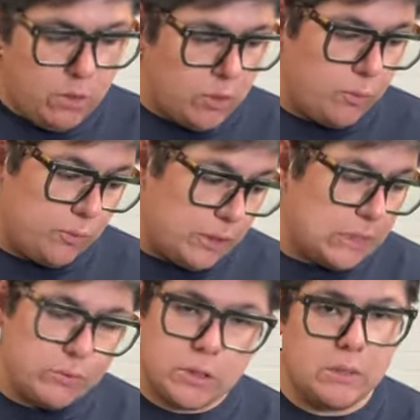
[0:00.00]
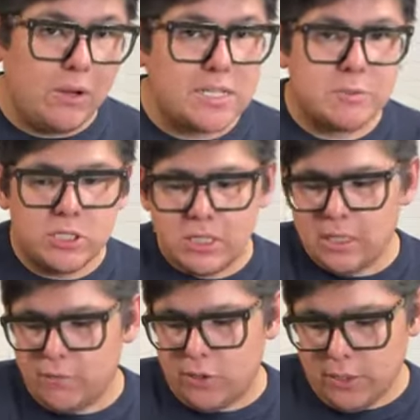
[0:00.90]
they work really, really well,
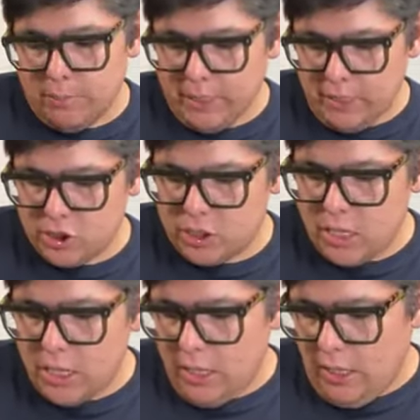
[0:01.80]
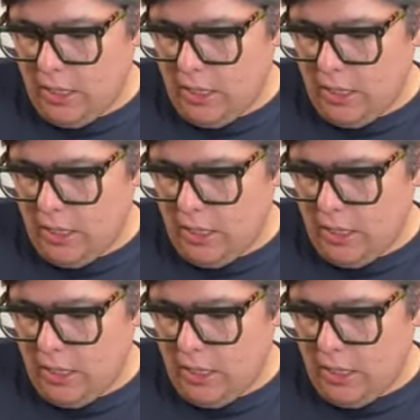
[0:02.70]
especially like if you're in a pinch.